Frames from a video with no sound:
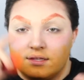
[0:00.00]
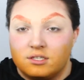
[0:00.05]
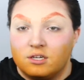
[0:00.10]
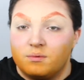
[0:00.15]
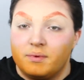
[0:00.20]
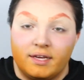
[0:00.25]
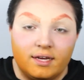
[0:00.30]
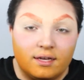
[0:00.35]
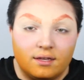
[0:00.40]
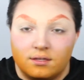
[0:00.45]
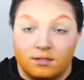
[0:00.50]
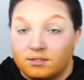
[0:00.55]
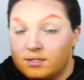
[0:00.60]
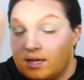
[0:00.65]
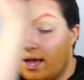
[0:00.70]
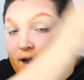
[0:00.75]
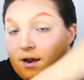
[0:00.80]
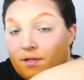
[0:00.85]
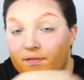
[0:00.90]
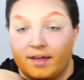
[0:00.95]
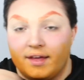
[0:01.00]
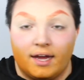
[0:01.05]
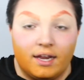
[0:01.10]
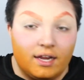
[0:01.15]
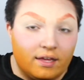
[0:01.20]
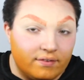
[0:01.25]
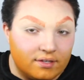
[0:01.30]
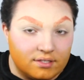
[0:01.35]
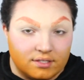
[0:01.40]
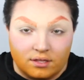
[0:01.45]
and so because I don't think
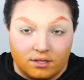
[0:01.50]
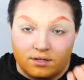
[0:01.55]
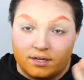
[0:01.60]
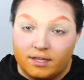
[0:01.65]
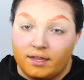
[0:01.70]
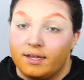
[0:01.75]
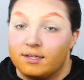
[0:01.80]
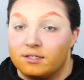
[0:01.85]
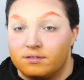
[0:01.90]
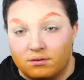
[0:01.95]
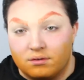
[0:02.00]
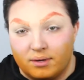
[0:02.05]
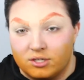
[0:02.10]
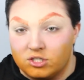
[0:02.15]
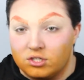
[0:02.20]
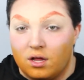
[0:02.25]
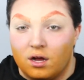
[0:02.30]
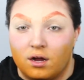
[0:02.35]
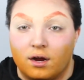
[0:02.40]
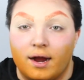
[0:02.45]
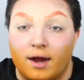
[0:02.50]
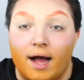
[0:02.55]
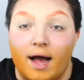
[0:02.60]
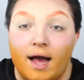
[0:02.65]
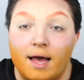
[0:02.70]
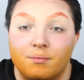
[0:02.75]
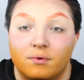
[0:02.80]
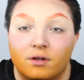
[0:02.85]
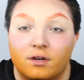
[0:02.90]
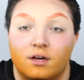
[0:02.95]
any of us can look at this for much longer,
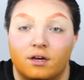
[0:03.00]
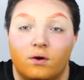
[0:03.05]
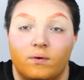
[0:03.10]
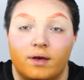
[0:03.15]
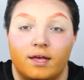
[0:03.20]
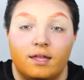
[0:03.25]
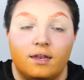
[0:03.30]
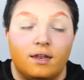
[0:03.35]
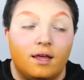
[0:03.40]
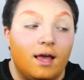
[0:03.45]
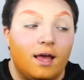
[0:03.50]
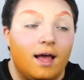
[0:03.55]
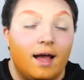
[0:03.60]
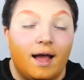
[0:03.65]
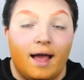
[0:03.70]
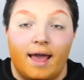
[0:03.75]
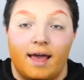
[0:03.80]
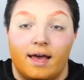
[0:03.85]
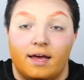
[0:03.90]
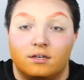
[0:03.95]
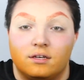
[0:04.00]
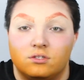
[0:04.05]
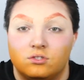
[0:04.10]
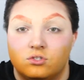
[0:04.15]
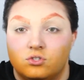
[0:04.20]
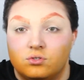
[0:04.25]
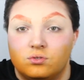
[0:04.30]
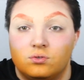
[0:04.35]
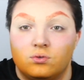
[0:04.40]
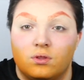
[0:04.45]
I'm gonna go in and
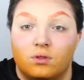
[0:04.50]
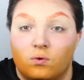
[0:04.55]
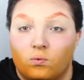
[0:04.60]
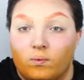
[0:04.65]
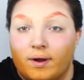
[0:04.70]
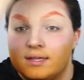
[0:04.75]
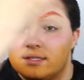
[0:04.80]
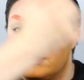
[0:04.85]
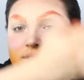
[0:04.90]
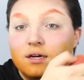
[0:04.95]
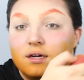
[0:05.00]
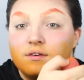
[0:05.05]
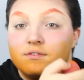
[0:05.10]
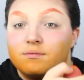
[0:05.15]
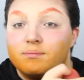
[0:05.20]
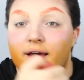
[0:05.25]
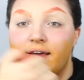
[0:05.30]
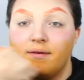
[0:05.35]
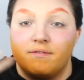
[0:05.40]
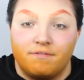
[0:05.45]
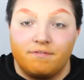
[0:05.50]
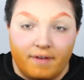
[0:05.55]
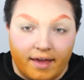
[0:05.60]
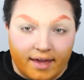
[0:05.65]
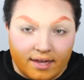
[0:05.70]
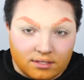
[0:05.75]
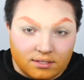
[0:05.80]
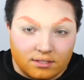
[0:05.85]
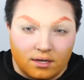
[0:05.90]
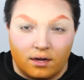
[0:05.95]
do the rest of my
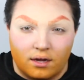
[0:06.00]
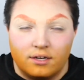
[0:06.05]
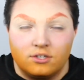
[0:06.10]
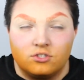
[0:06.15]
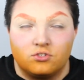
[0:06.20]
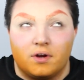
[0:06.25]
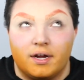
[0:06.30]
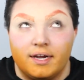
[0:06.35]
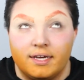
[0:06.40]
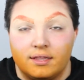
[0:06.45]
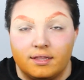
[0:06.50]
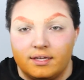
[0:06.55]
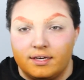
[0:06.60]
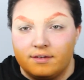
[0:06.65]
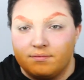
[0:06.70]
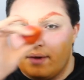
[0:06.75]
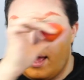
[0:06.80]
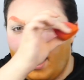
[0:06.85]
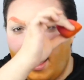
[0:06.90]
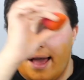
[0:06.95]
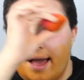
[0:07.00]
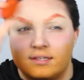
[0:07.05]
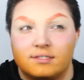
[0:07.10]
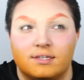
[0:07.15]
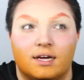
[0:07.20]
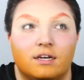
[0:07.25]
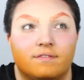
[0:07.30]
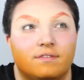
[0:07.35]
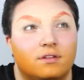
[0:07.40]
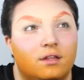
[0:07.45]
face. I'm gonna try and leave my eyes
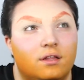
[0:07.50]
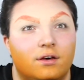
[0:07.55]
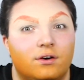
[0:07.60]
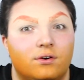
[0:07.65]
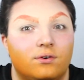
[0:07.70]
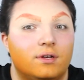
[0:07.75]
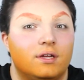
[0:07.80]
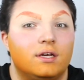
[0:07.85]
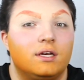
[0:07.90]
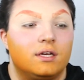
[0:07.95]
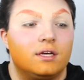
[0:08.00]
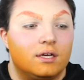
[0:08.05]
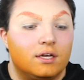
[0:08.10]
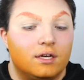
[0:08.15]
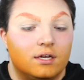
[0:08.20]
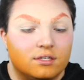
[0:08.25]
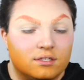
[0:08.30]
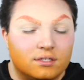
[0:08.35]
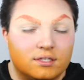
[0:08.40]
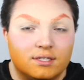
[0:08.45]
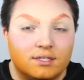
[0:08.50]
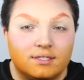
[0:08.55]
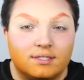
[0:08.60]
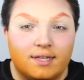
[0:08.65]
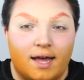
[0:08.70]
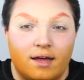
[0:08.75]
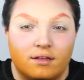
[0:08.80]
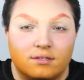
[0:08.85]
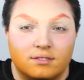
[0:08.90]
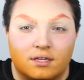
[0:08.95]
kind of alone, just because
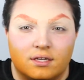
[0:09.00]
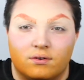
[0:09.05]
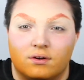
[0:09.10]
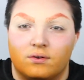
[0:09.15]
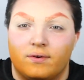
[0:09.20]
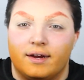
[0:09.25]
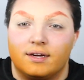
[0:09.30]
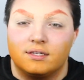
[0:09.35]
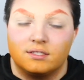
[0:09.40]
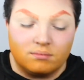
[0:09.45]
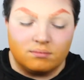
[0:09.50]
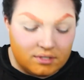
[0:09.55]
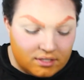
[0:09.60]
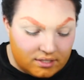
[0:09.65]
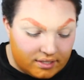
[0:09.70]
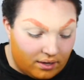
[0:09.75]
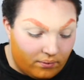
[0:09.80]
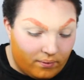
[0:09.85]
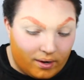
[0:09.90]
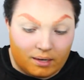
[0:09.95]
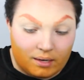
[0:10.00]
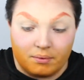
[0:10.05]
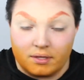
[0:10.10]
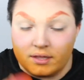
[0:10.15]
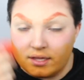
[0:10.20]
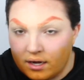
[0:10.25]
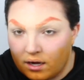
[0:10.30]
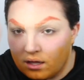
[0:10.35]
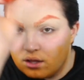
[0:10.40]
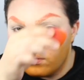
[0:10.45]
that's gonna require some detail work, but
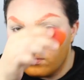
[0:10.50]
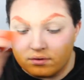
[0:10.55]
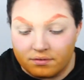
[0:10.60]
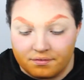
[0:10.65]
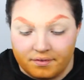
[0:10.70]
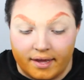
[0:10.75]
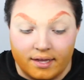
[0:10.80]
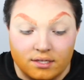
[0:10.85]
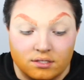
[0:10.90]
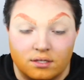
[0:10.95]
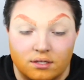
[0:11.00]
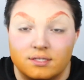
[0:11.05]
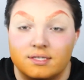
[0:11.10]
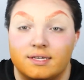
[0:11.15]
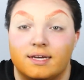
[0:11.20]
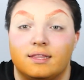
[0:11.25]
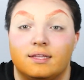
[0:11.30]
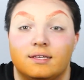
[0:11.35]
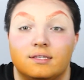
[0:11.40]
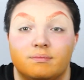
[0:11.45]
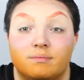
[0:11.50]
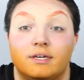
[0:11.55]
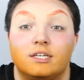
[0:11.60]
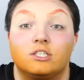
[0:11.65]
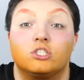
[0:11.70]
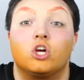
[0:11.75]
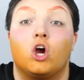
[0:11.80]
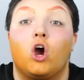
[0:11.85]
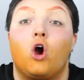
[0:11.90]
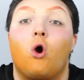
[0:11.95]
the all over face, let's get this
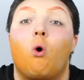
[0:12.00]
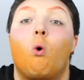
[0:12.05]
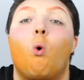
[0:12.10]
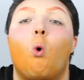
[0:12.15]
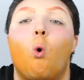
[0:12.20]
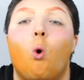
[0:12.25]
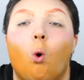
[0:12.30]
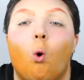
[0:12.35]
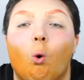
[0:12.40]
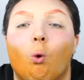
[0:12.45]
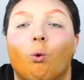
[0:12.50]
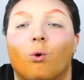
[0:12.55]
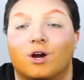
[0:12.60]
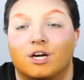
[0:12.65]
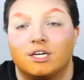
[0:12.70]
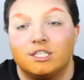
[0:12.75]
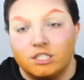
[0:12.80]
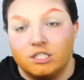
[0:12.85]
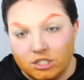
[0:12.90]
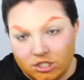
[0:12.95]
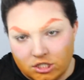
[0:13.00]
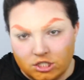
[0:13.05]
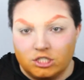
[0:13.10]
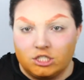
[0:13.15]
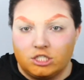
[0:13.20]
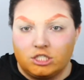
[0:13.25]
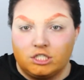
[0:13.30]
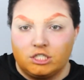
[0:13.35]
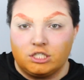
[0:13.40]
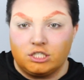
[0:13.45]
bitch
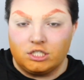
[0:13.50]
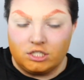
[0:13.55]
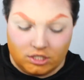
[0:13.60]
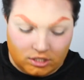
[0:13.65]
orange.